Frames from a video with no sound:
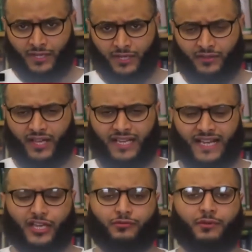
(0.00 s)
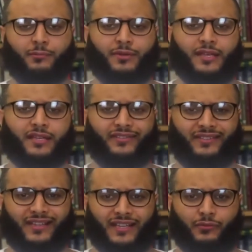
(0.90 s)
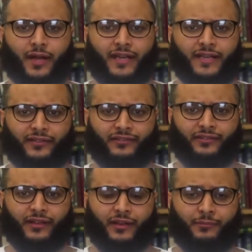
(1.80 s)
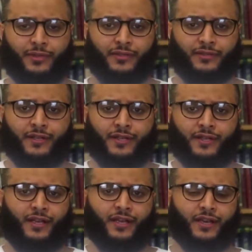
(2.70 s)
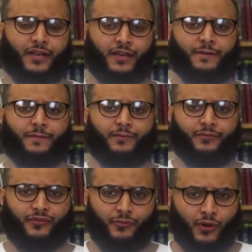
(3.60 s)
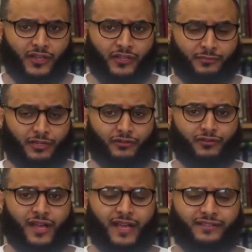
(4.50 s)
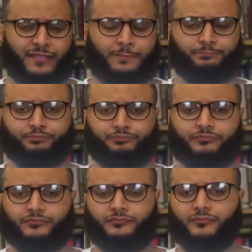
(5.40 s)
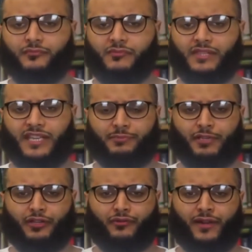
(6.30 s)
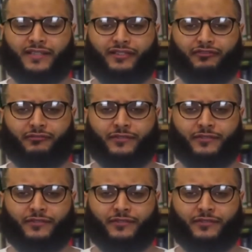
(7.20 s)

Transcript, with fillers: that let human beings see where he has uh, been, uh, from what he has been created. He has been created from a